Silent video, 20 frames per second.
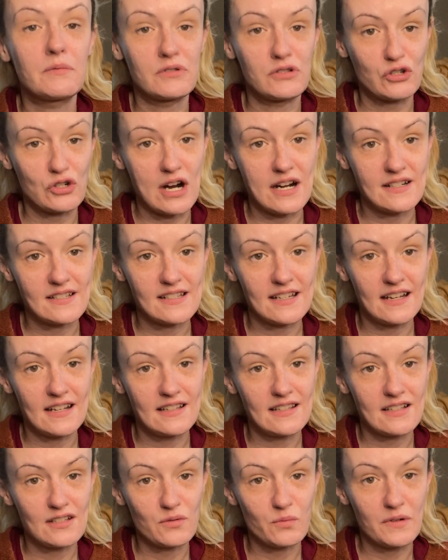with dry skin
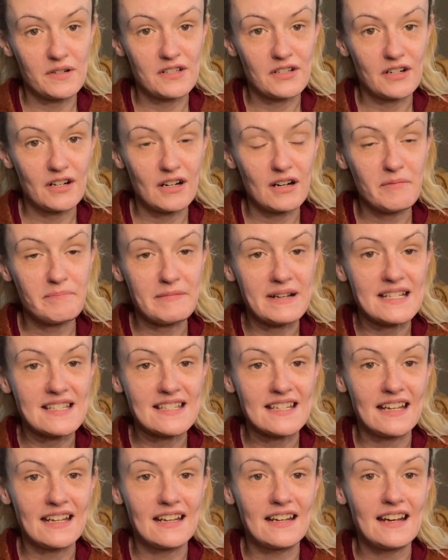this winter. My
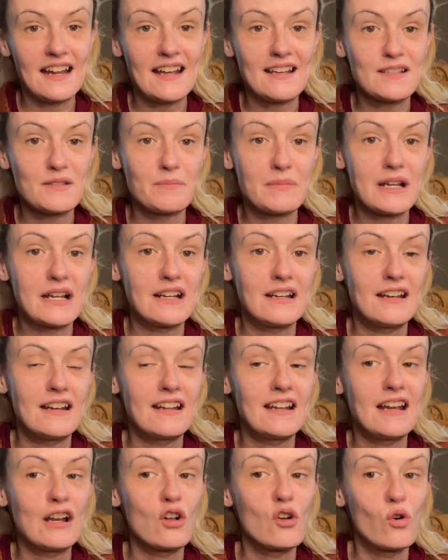skin has been
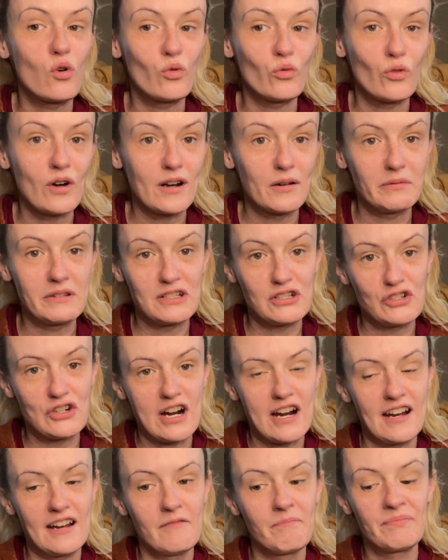incredibly
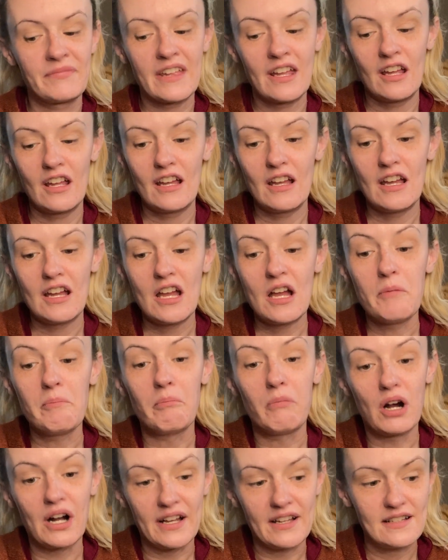dry,
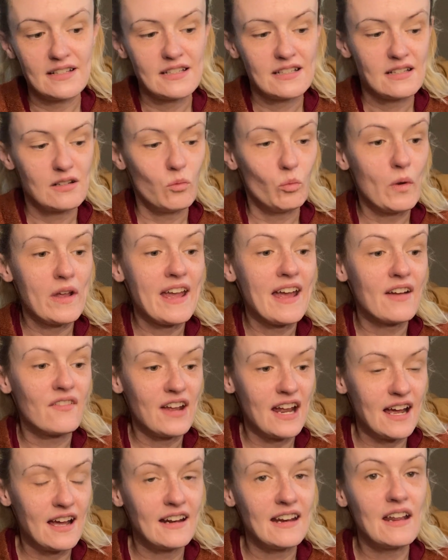but we have
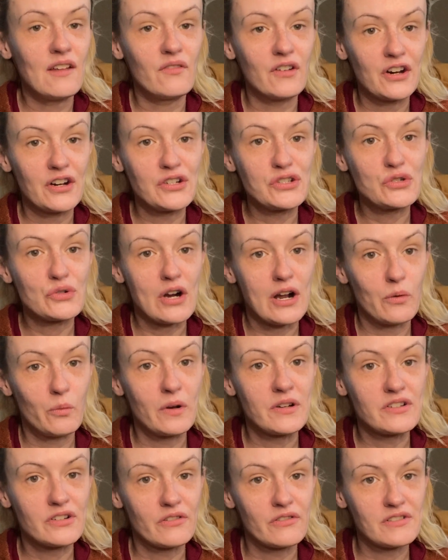had a very dry
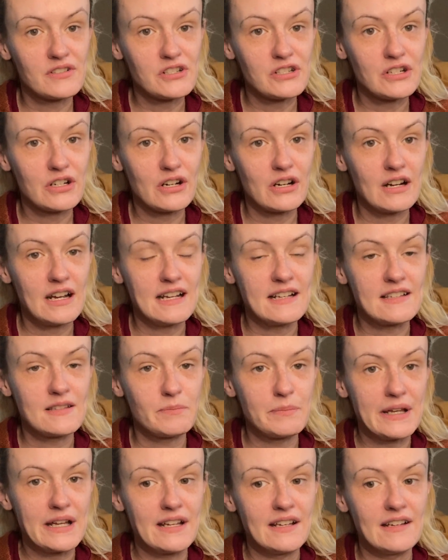winter this year. It's
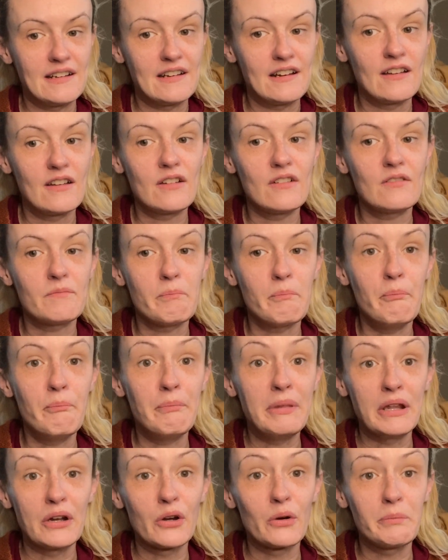been
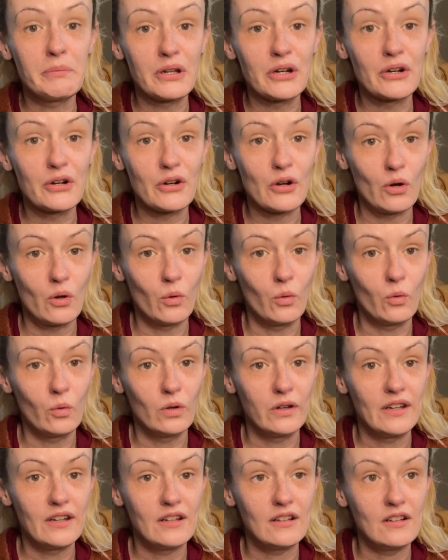bitter, bitter
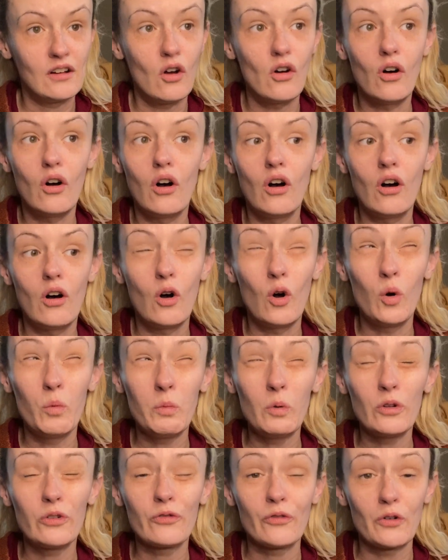cold
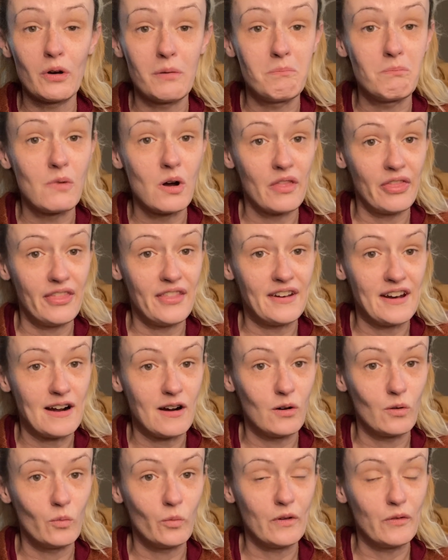almost for a month
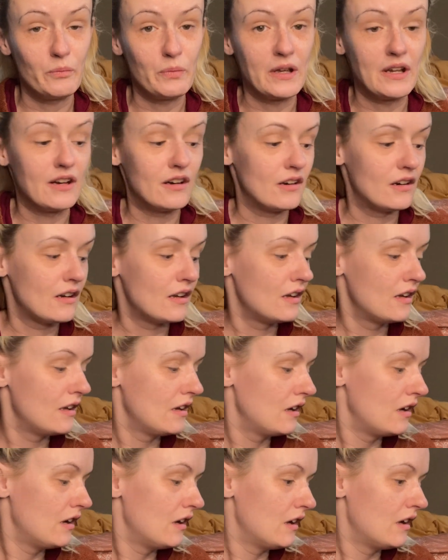now. We've been
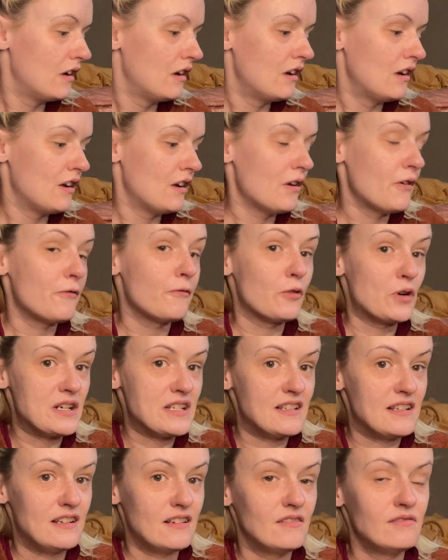
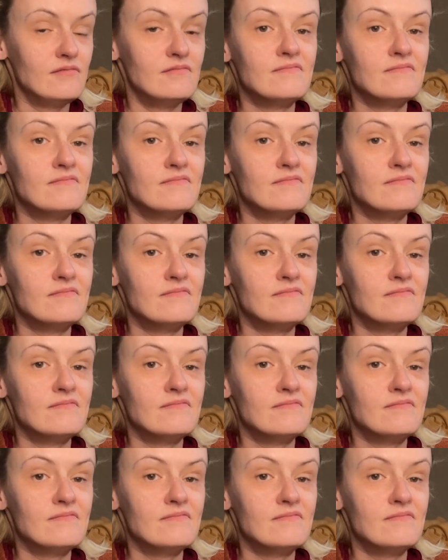freezing,